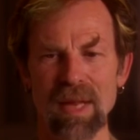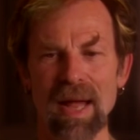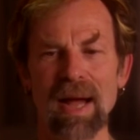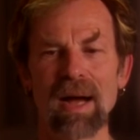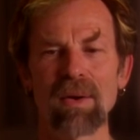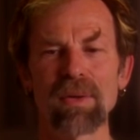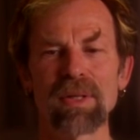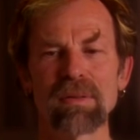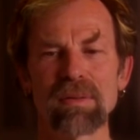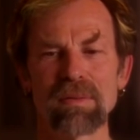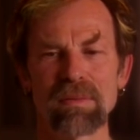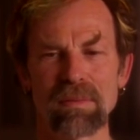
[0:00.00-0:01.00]
out
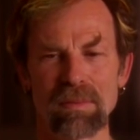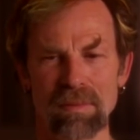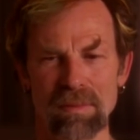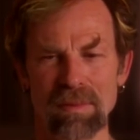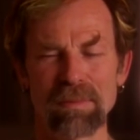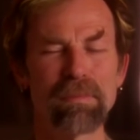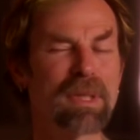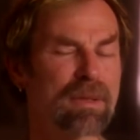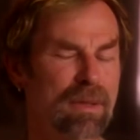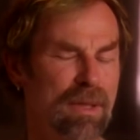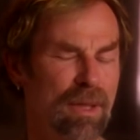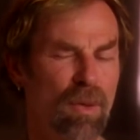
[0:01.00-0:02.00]
in the
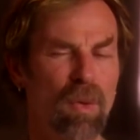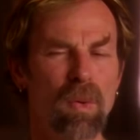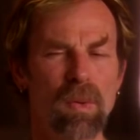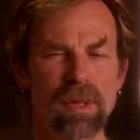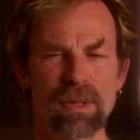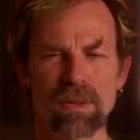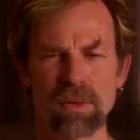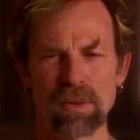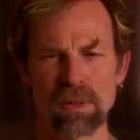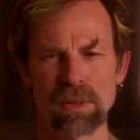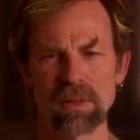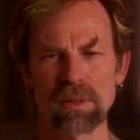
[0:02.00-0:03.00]
misty
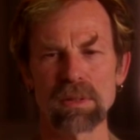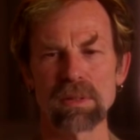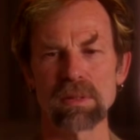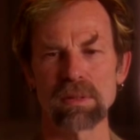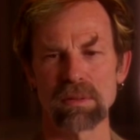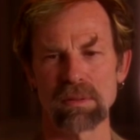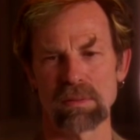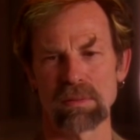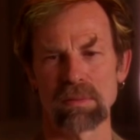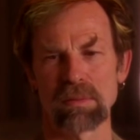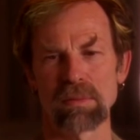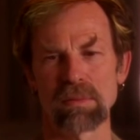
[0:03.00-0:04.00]
corridors
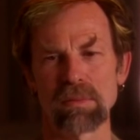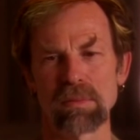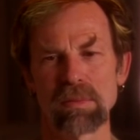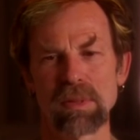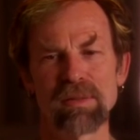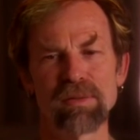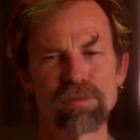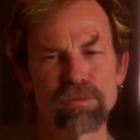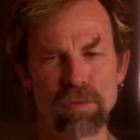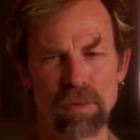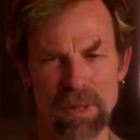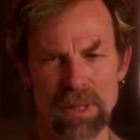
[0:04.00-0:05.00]
in the
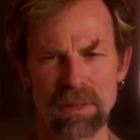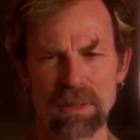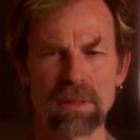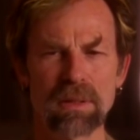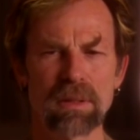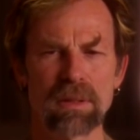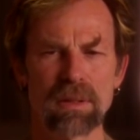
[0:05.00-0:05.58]
forest,